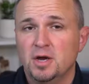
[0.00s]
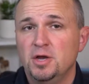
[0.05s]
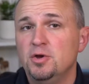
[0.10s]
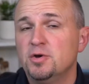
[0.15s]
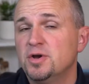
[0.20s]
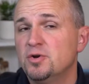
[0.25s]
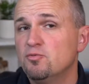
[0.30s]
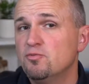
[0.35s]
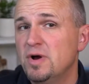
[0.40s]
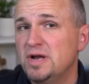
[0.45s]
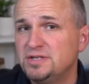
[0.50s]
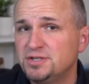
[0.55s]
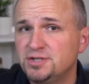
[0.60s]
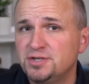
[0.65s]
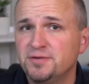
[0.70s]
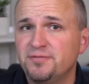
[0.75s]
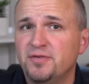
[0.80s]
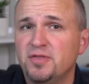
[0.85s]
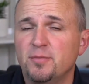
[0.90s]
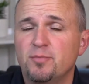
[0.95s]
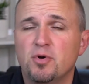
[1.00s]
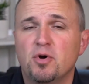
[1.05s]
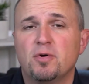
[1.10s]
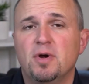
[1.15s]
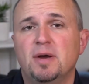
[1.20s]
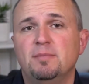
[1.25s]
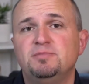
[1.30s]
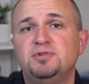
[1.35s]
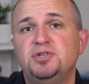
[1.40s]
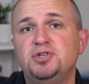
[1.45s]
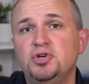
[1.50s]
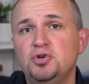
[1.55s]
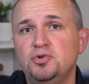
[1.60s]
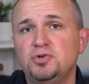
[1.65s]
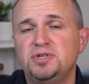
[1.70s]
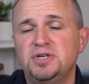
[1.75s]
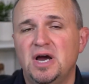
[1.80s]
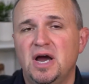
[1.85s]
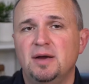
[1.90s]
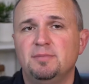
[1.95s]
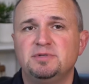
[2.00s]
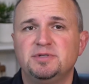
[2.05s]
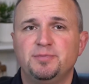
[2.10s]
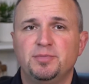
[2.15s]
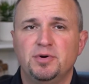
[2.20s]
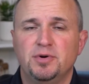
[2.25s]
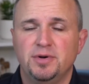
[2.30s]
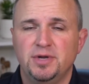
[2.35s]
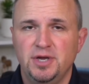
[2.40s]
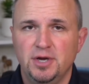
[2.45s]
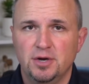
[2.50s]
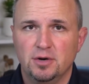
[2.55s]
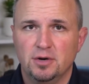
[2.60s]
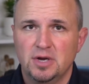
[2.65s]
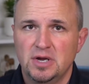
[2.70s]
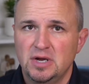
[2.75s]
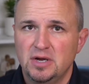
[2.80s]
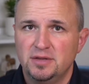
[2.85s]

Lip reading: You can register for the program 2 times per year.